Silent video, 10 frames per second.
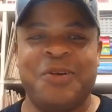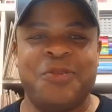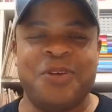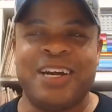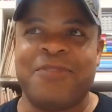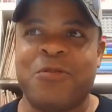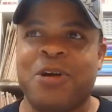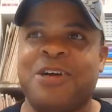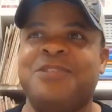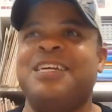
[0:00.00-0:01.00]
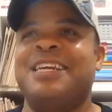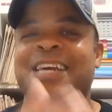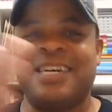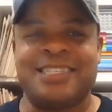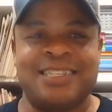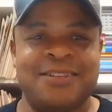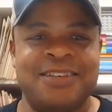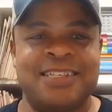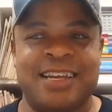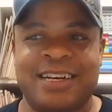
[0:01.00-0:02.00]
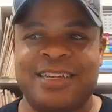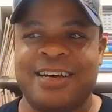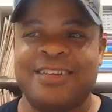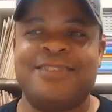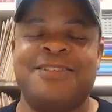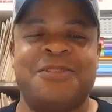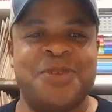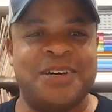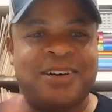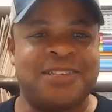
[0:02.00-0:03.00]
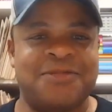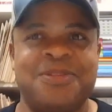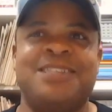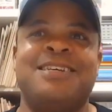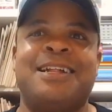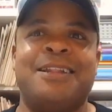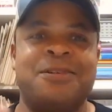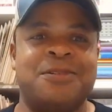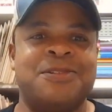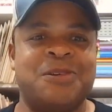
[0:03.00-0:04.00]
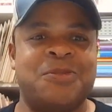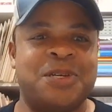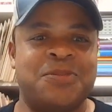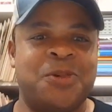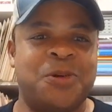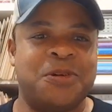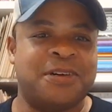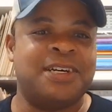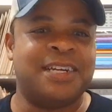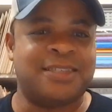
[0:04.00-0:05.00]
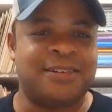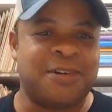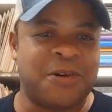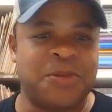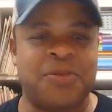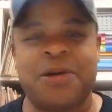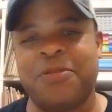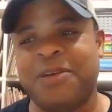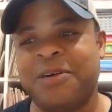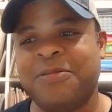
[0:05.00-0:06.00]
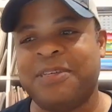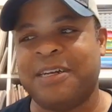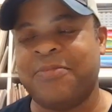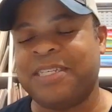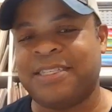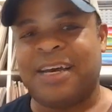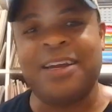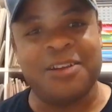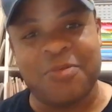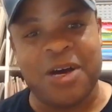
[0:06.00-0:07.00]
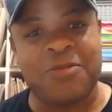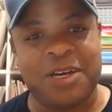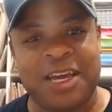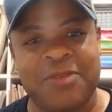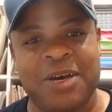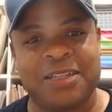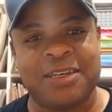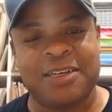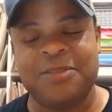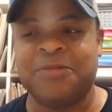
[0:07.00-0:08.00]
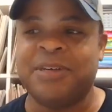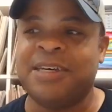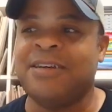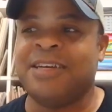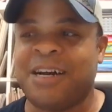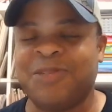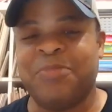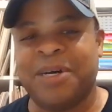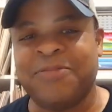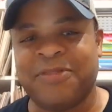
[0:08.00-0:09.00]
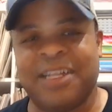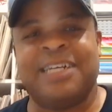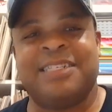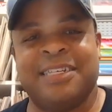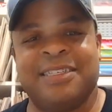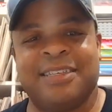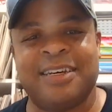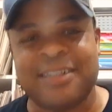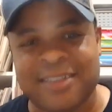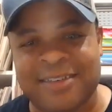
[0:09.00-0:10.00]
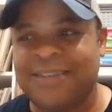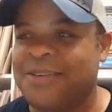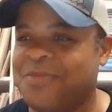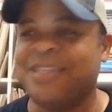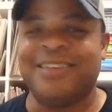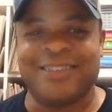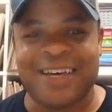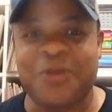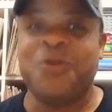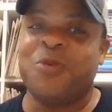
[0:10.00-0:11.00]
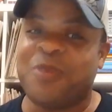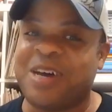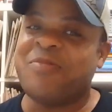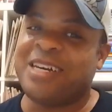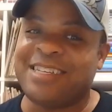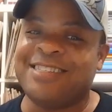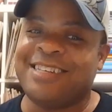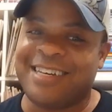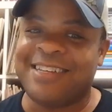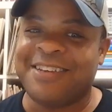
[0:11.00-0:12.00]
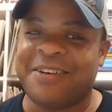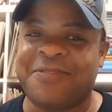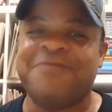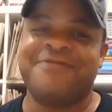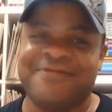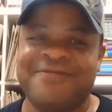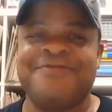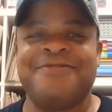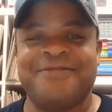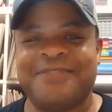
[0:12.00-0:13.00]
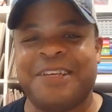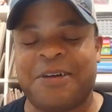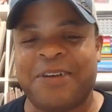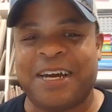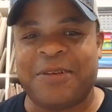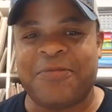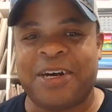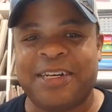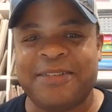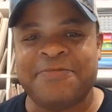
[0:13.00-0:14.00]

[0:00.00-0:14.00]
when I work on the next series like that, it's gonna be awesome because I learned so much more and I took all the proper notes and I'm excited about what came out the kiln. Yeah, I was bummed for like 10 seconds, but then it's like, ooh, when I make these again though, now we got them right.